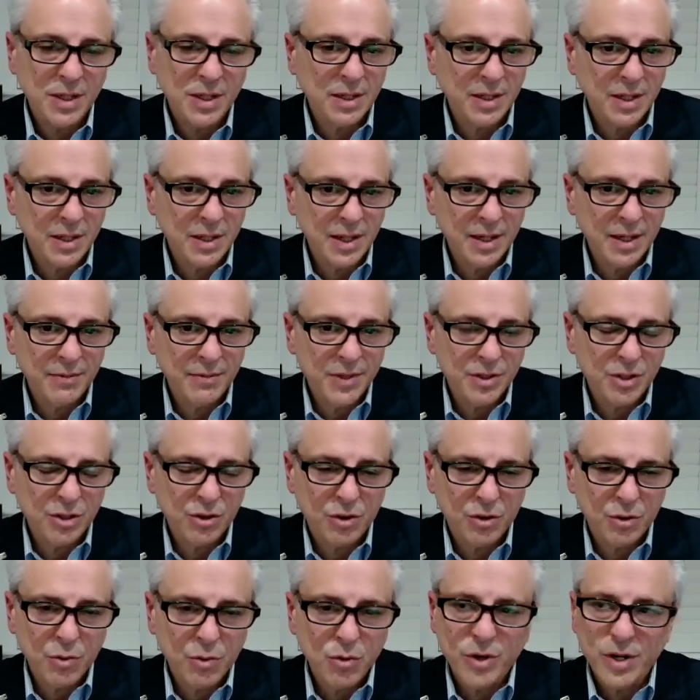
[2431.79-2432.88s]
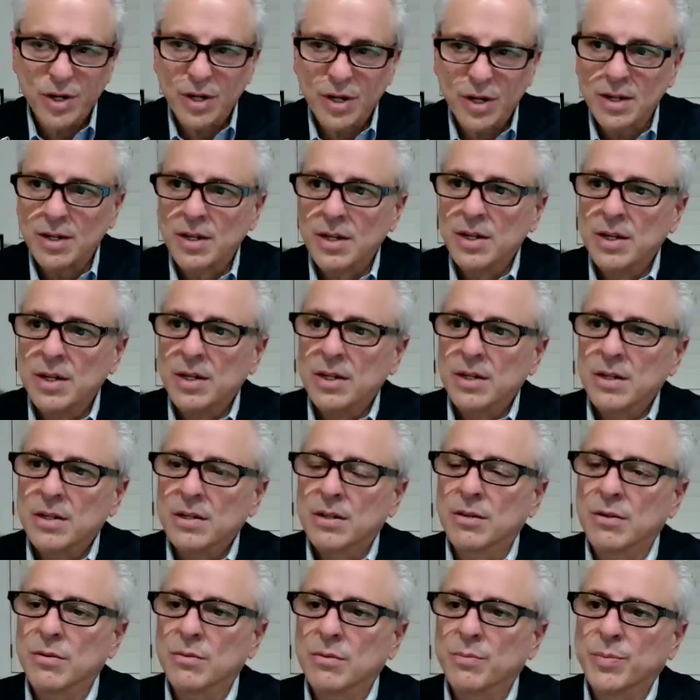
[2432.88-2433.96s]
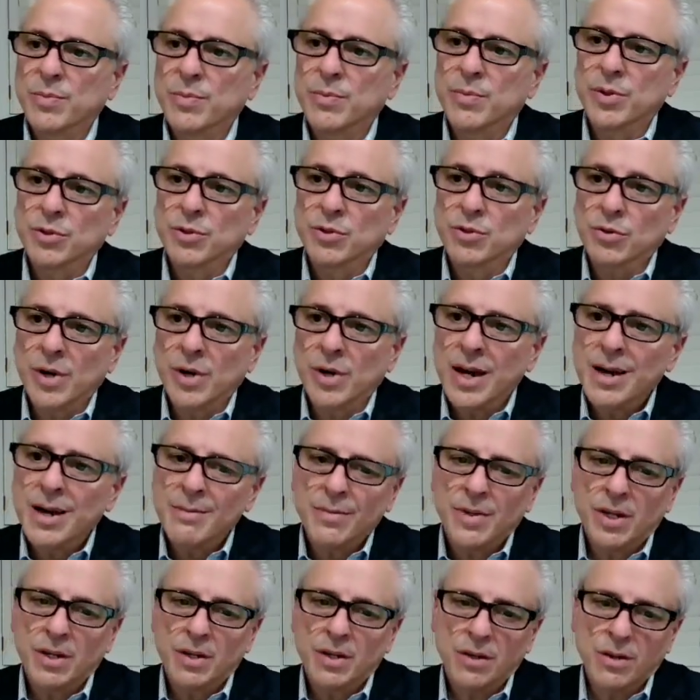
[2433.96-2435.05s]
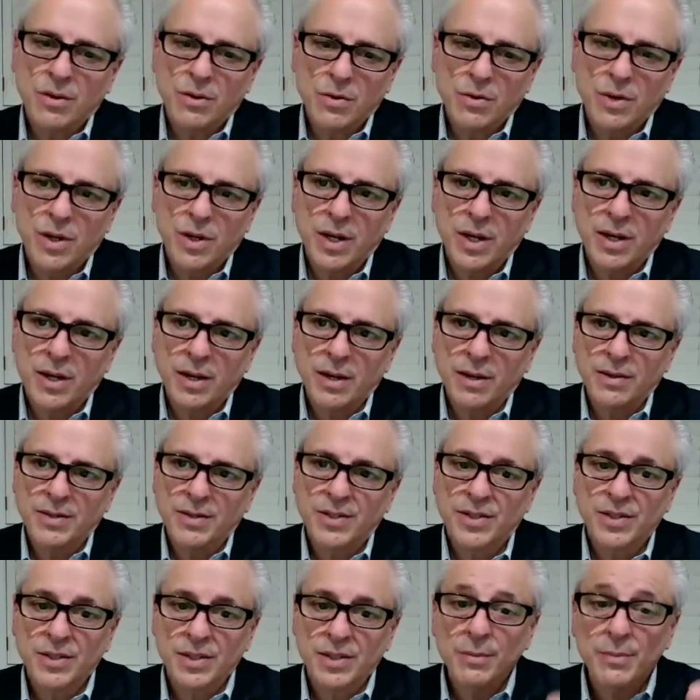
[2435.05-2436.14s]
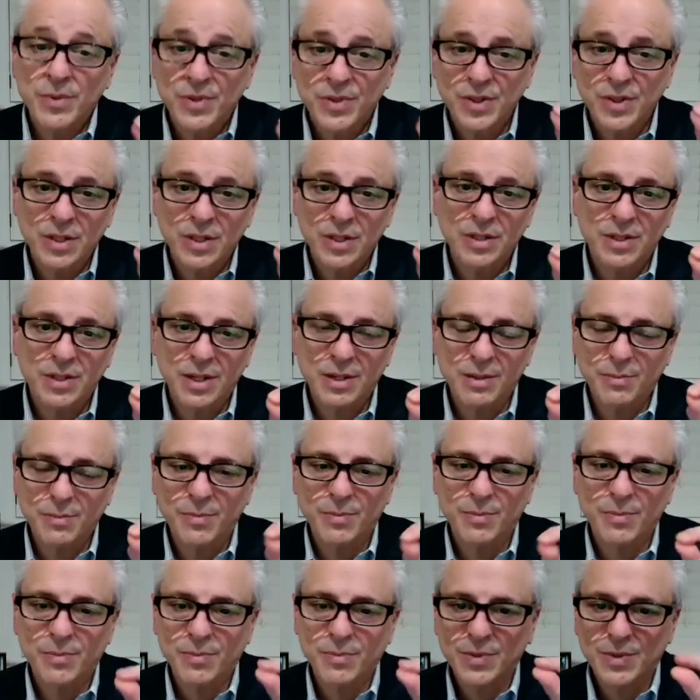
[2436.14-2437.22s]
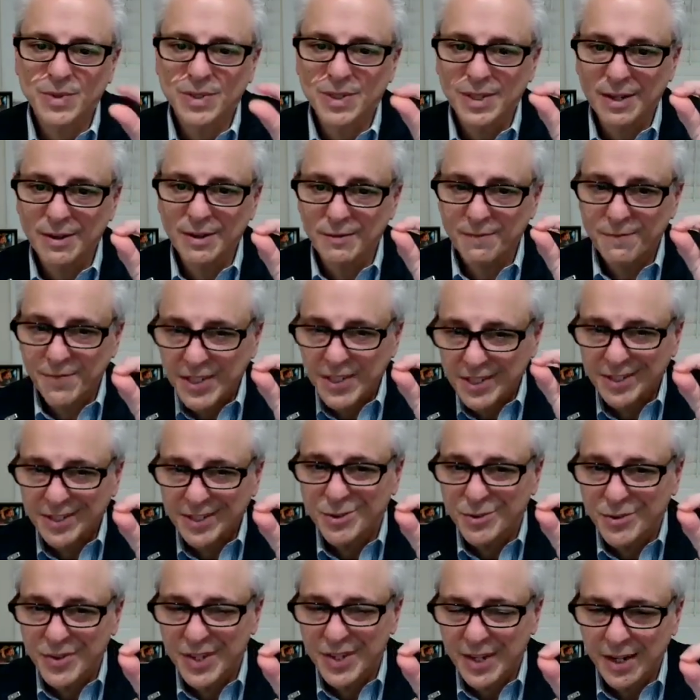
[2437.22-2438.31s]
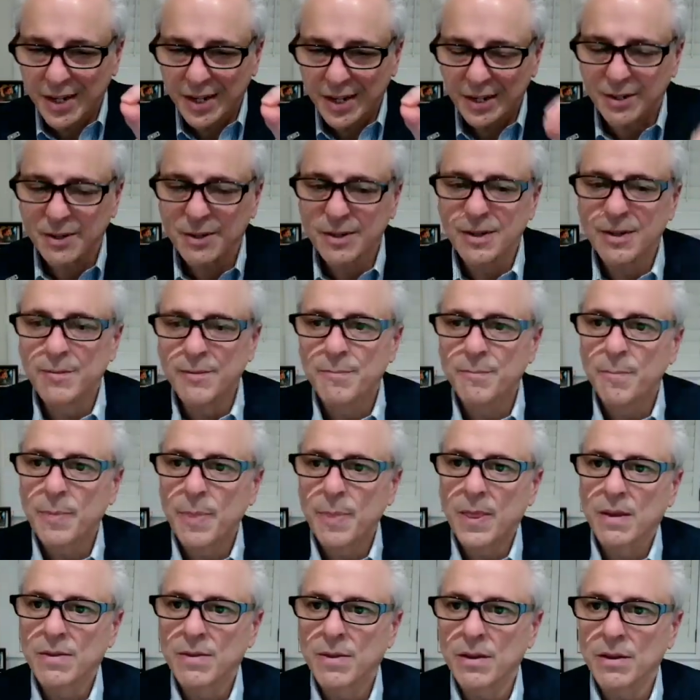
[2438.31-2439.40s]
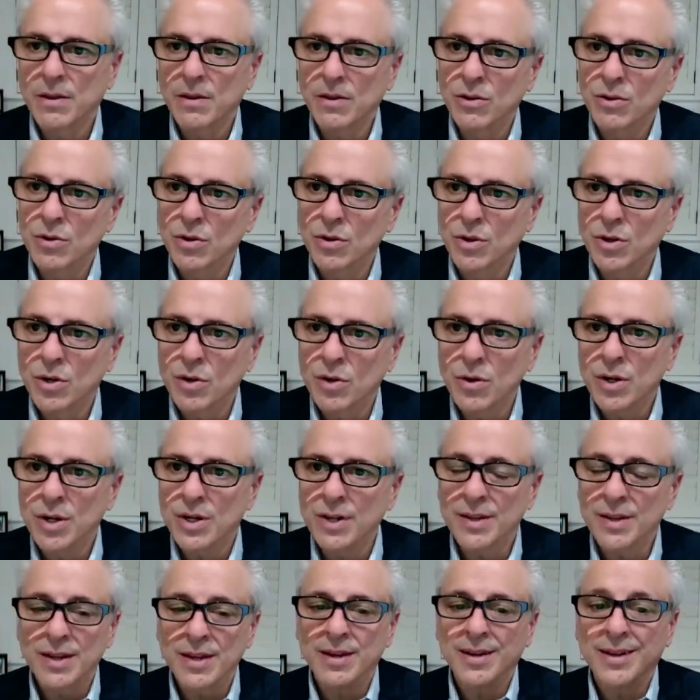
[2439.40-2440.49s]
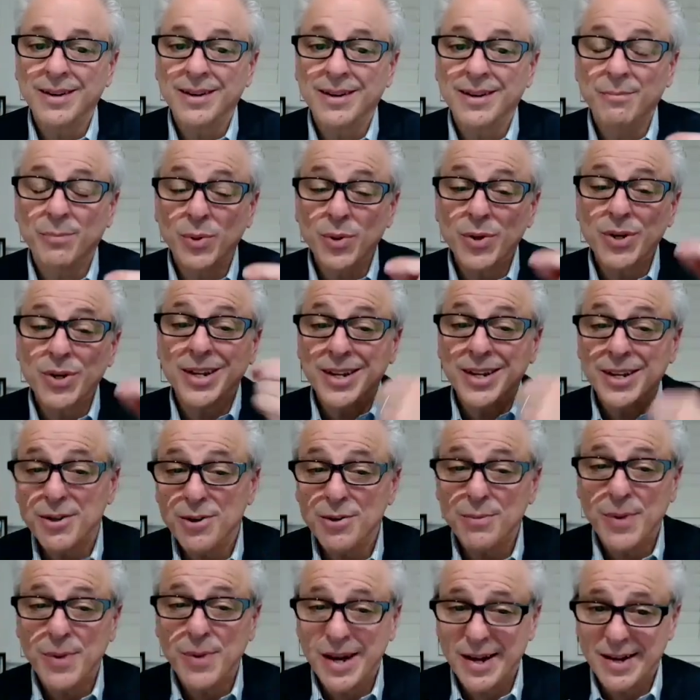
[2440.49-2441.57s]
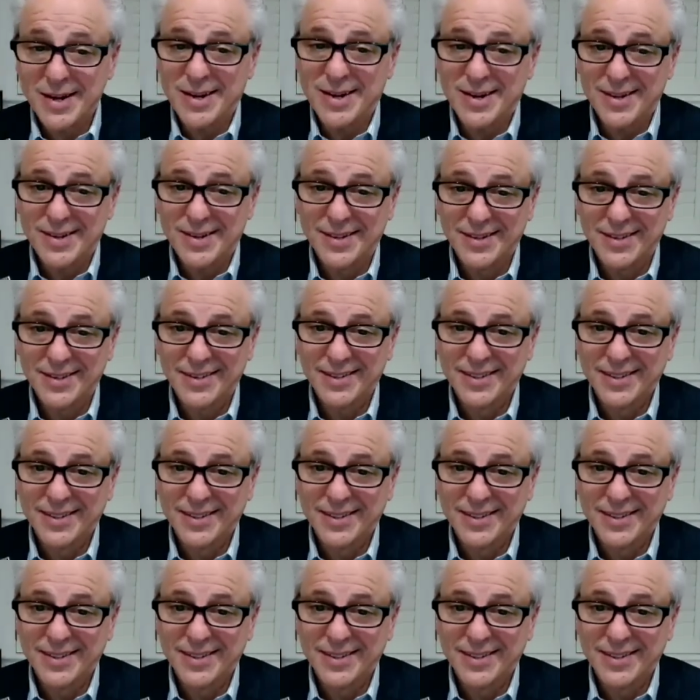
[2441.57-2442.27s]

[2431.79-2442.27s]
I have this authority to prescribe to you a substance, a physical thing that you're going to then put in your body